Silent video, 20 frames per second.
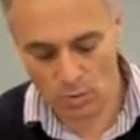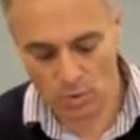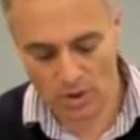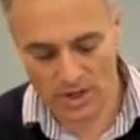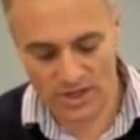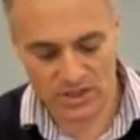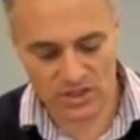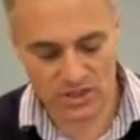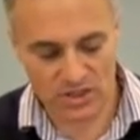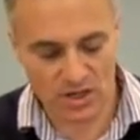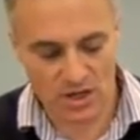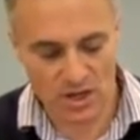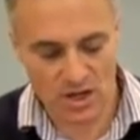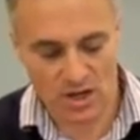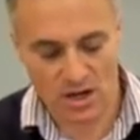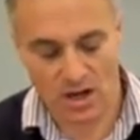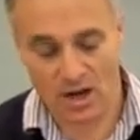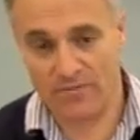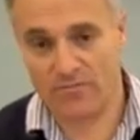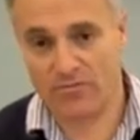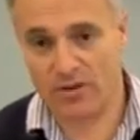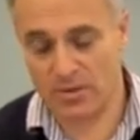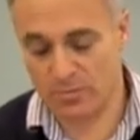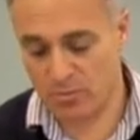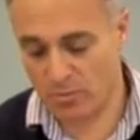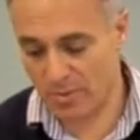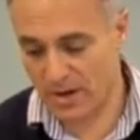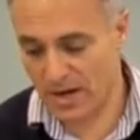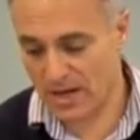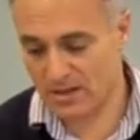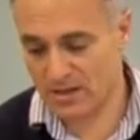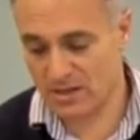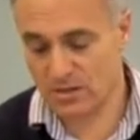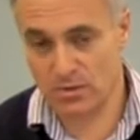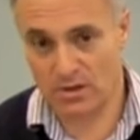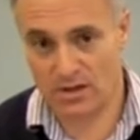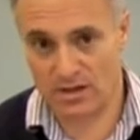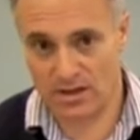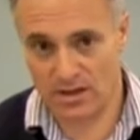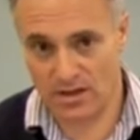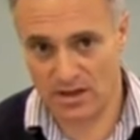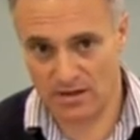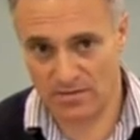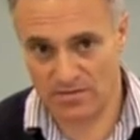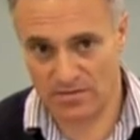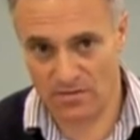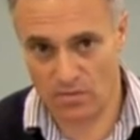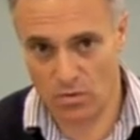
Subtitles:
which I've already prepared this one, I think,